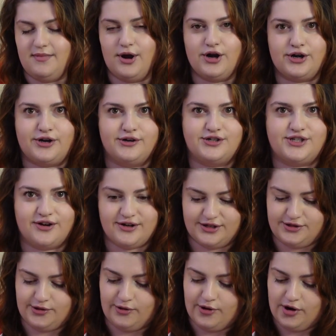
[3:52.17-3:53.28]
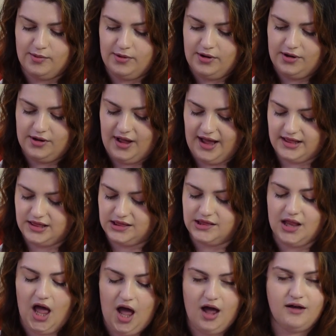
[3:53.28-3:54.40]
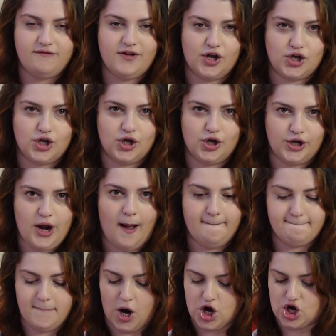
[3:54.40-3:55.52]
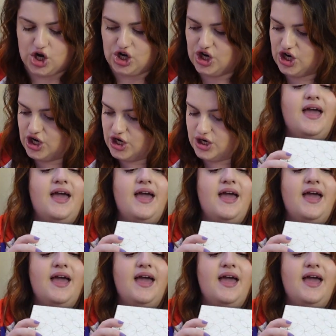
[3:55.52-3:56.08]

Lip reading: markers are adorable. I love a good marker.